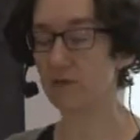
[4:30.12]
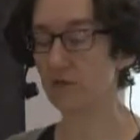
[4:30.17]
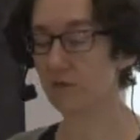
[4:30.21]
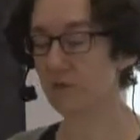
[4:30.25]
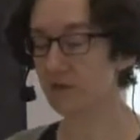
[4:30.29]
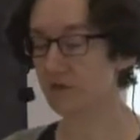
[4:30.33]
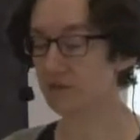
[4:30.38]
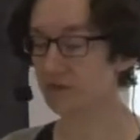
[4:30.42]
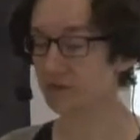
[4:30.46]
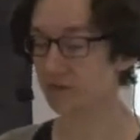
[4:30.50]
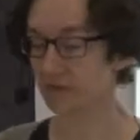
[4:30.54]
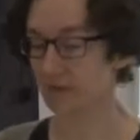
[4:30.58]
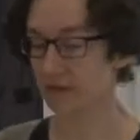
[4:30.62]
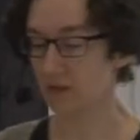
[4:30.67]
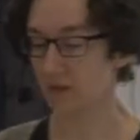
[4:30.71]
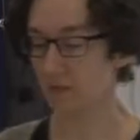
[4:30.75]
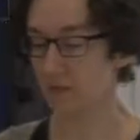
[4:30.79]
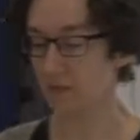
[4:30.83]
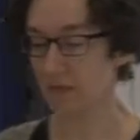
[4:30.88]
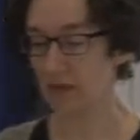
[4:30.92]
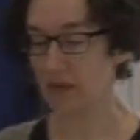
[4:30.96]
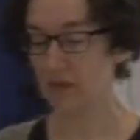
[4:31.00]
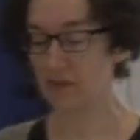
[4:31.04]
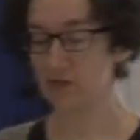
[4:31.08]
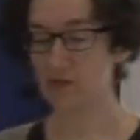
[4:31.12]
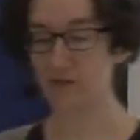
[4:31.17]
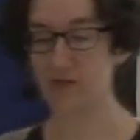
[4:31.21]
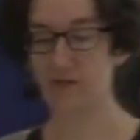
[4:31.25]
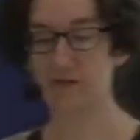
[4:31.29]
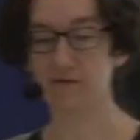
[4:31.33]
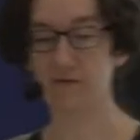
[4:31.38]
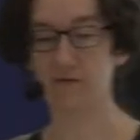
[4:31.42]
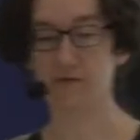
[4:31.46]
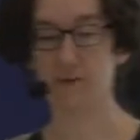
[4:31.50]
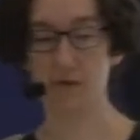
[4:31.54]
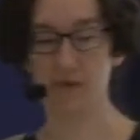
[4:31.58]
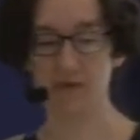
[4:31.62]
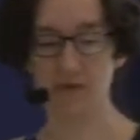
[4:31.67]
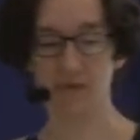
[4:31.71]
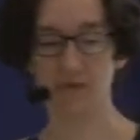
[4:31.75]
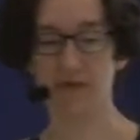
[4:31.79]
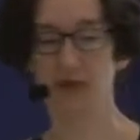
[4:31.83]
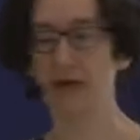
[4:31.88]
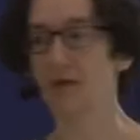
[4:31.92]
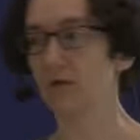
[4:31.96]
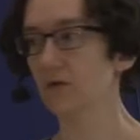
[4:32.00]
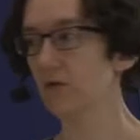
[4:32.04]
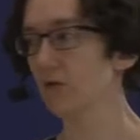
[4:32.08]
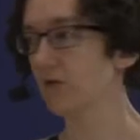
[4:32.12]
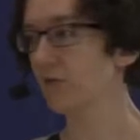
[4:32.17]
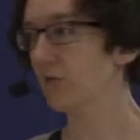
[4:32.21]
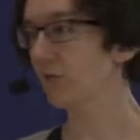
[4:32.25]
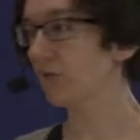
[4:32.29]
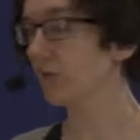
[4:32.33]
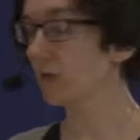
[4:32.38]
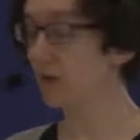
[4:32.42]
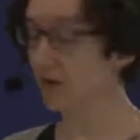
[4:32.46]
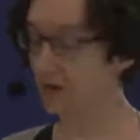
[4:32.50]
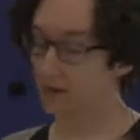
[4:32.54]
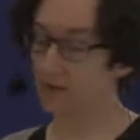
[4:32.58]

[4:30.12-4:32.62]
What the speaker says: recently, no one actually ever wrote them down, although